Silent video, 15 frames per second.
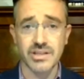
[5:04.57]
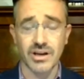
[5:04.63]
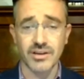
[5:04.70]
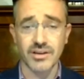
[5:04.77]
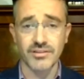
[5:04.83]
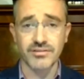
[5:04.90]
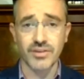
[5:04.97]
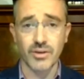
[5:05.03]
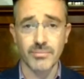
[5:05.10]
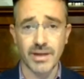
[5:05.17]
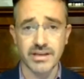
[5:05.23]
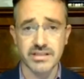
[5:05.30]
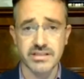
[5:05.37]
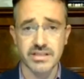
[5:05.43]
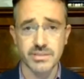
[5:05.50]
outside
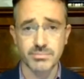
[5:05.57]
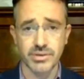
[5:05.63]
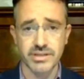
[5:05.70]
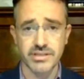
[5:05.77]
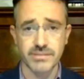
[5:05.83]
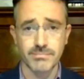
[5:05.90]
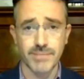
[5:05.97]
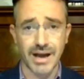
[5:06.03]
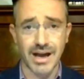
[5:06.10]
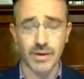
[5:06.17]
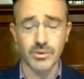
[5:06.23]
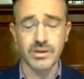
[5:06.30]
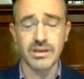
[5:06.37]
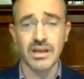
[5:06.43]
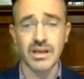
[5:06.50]
of Her Majesty's prison,
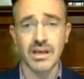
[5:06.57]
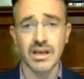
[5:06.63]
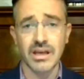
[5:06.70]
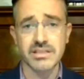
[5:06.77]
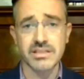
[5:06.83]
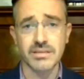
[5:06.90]
Barwon,